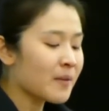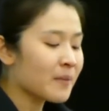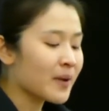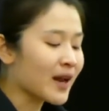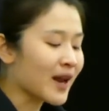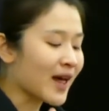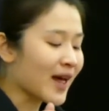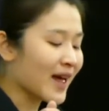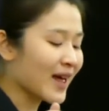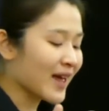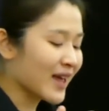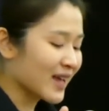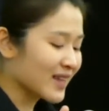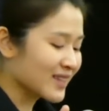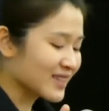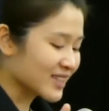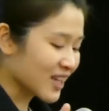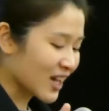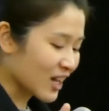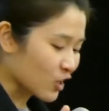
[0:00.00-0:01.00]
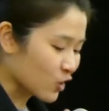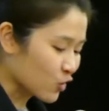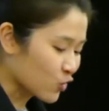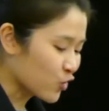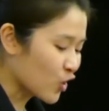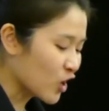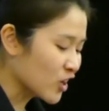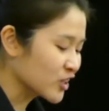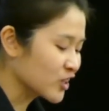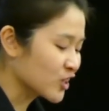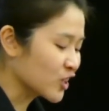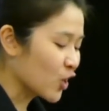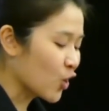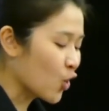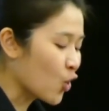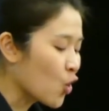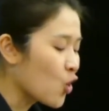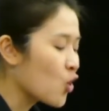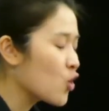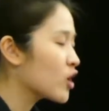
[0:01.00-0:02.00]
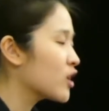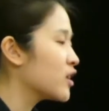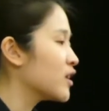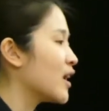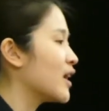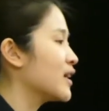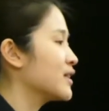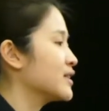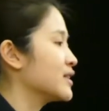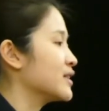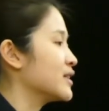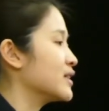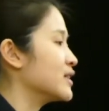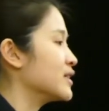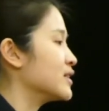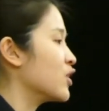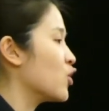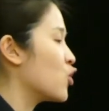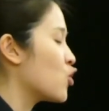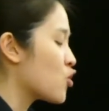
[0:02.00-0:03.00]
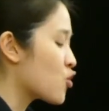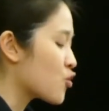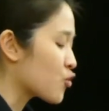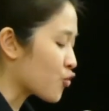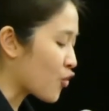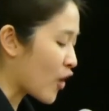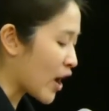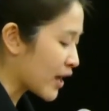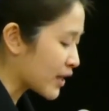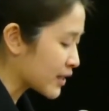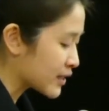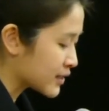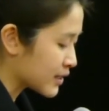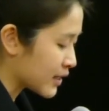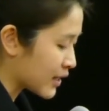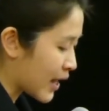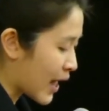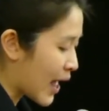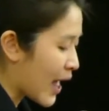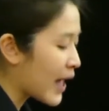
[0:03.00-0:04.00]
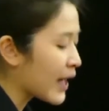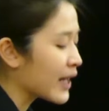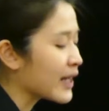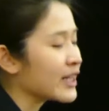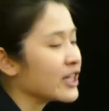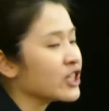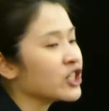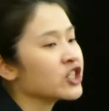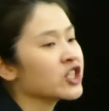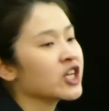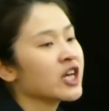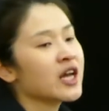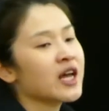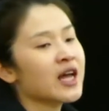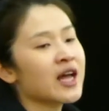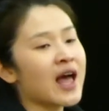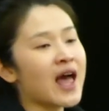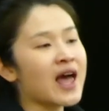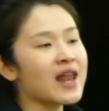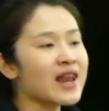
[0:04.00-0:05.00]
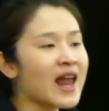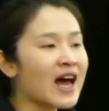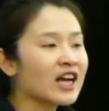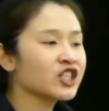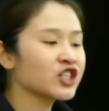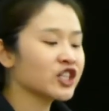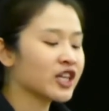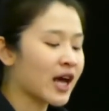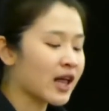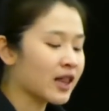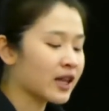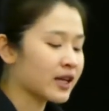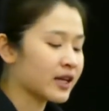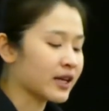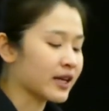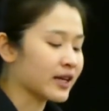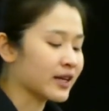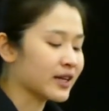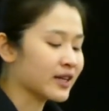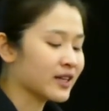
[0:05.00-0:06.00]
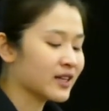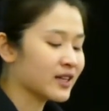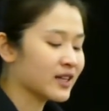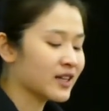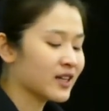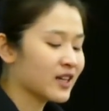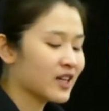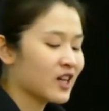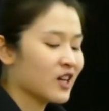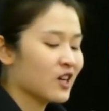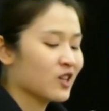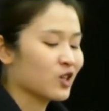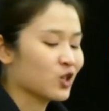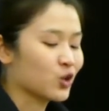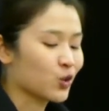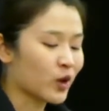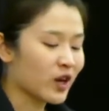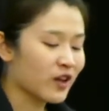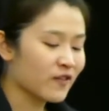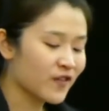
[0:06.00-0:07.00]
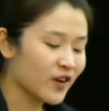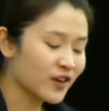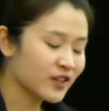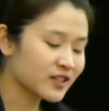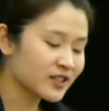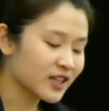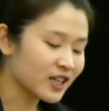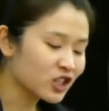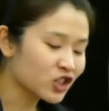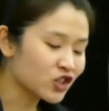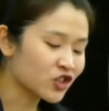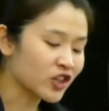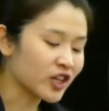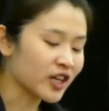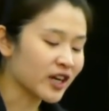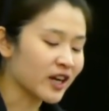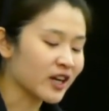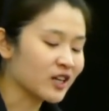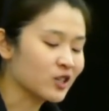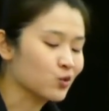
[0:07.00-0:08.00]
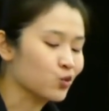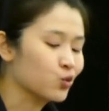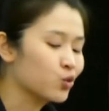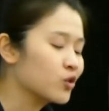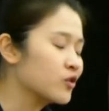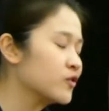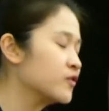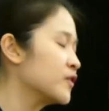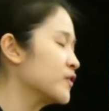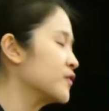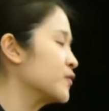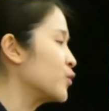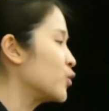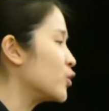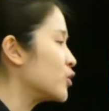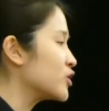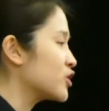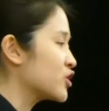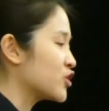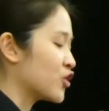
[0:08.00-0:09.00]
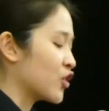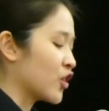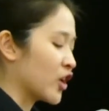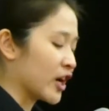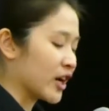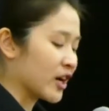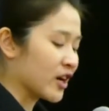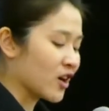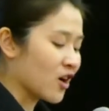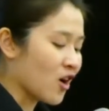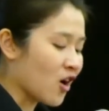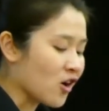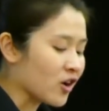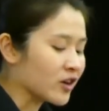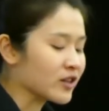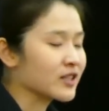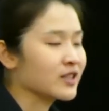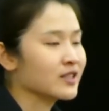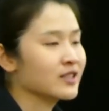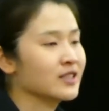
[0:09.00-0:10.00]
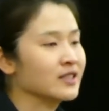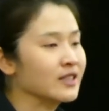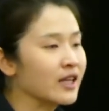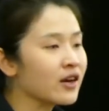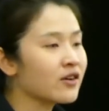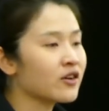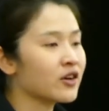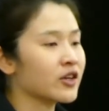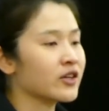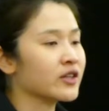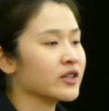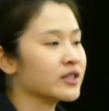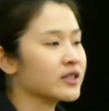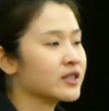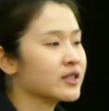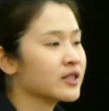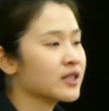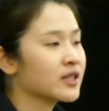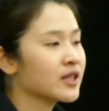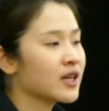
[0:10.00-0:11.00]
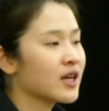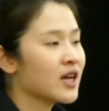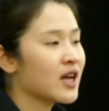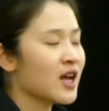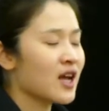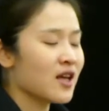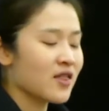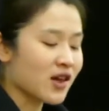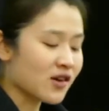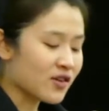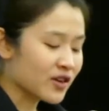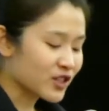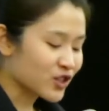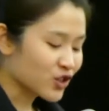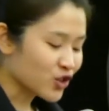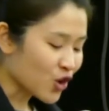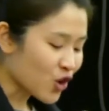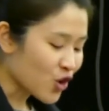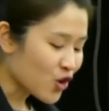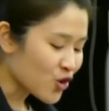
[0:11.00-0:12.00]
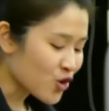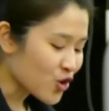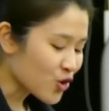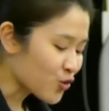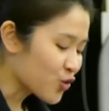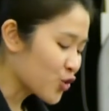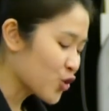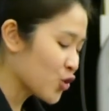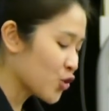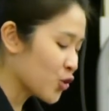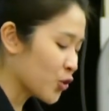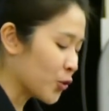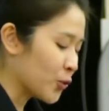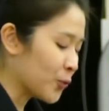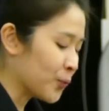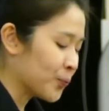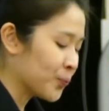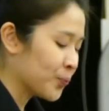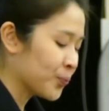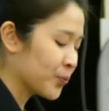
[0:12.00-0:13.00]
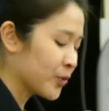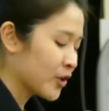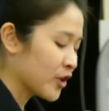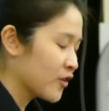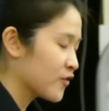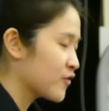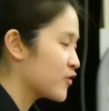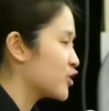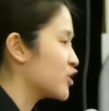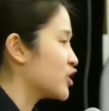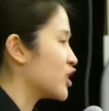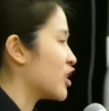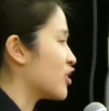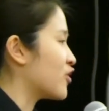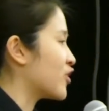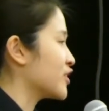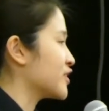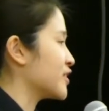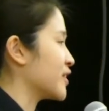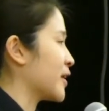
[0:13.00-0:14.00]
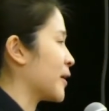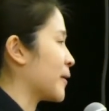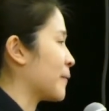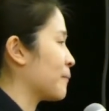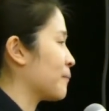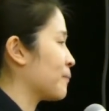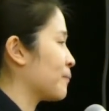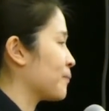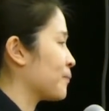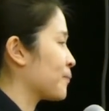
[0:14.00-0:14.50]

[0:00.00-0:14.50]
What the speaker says: but it's across all classes, all race and age and nationality. The 21st century is Wolf of Wall Street on steroids. There is no room for generosity,